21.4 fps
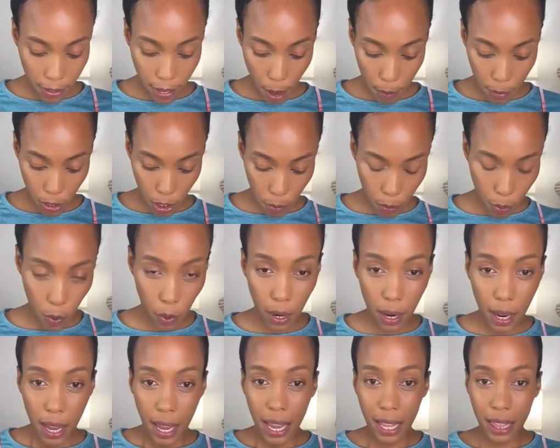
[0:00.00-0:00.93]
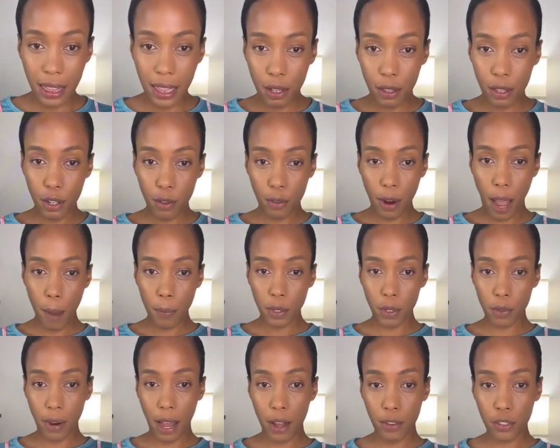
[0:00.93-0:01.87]
and tummy support. It literally
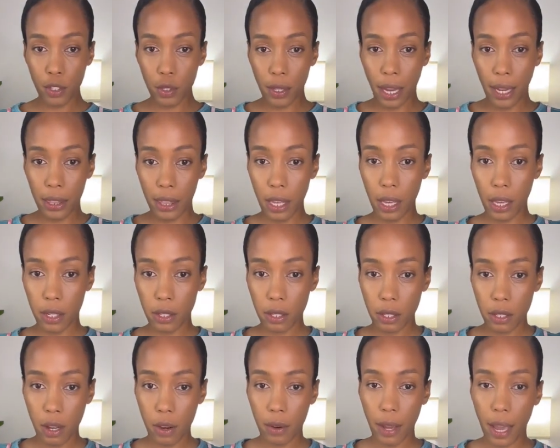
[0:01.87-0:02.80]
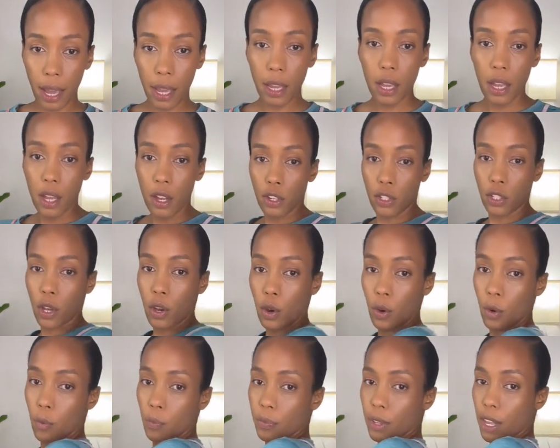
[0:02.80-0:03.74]
wraps around you like this, okay?
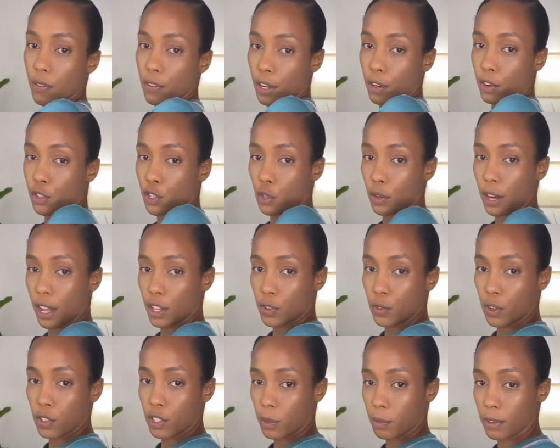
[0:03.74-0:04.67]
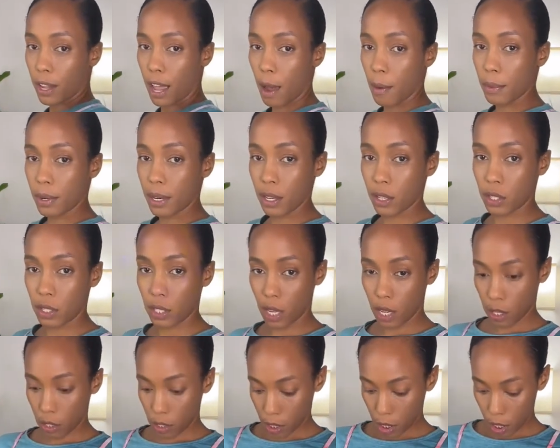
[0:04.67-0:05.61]
So if your transverse
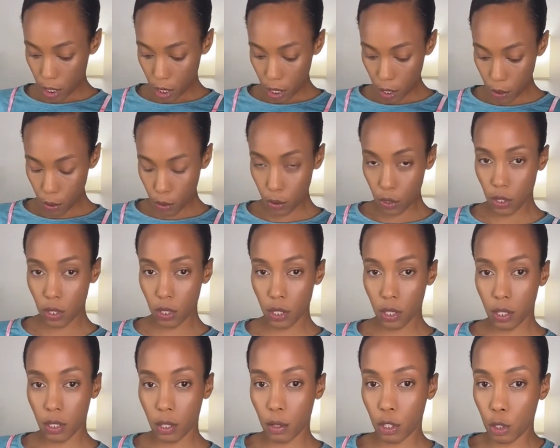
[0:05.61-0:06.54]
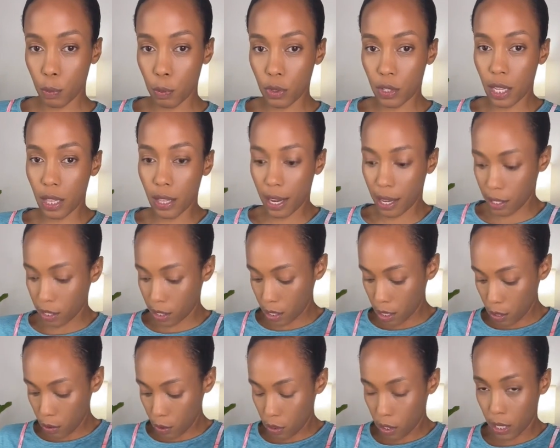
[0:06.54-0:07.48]
abdominis is loose, so let's pretend like it's
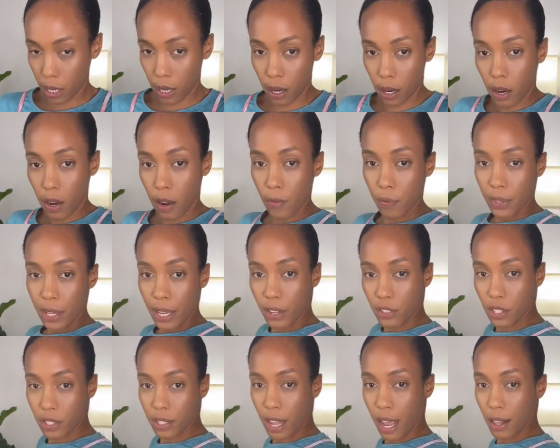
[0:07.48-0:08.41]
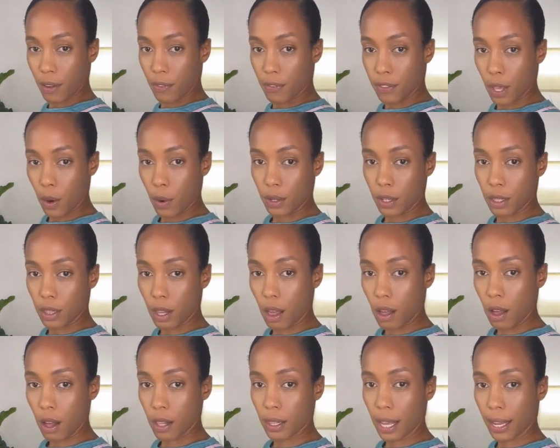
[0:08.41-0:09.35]
loose here, it's just kind of floating
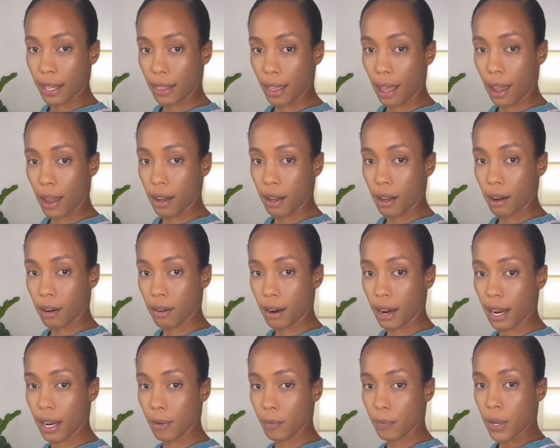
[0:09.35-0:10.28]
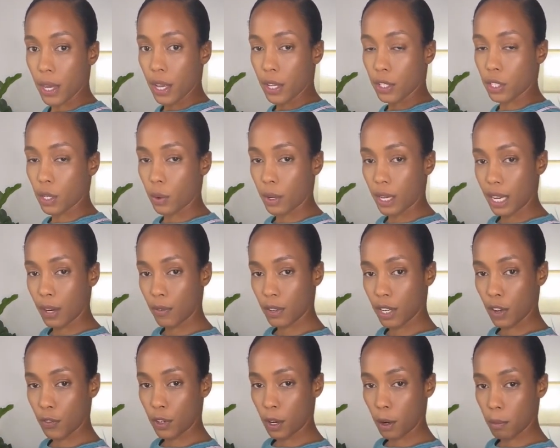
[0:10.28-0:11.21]
along like that, all right? So
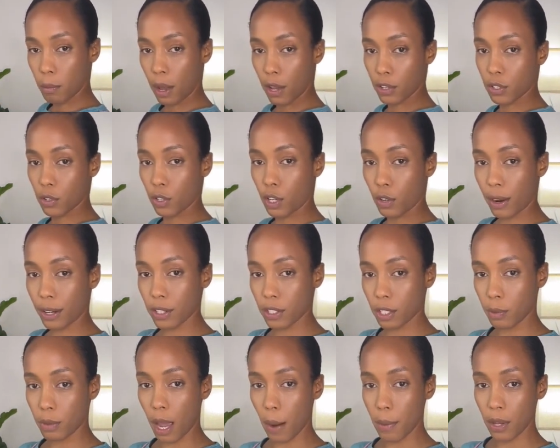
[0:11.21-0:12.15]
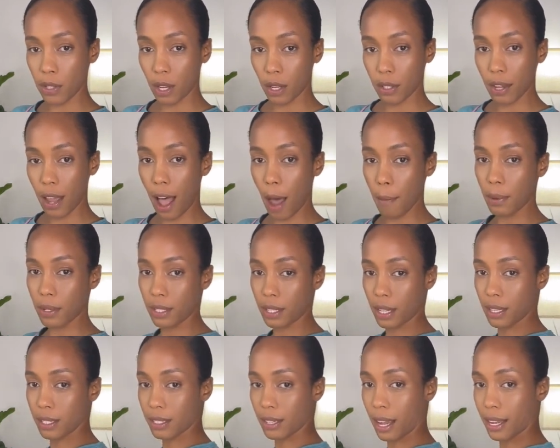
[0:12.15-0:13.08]
even if your muscle, your rectus abdominis on top
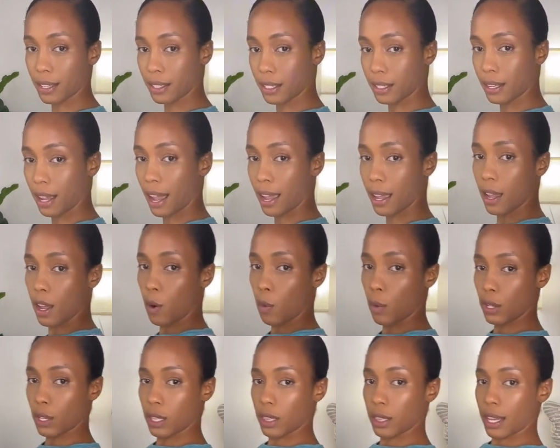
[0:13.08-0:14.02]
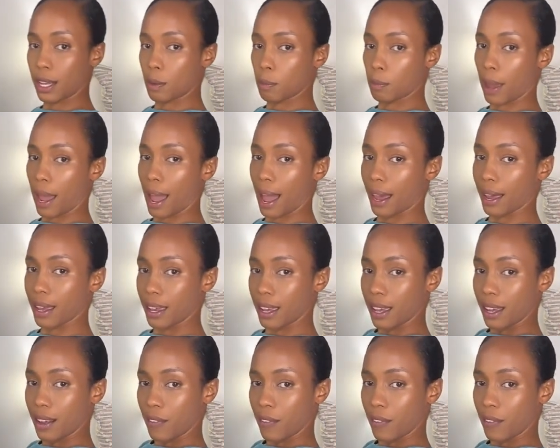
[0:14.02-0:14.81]
is nice and tight, when you lean back,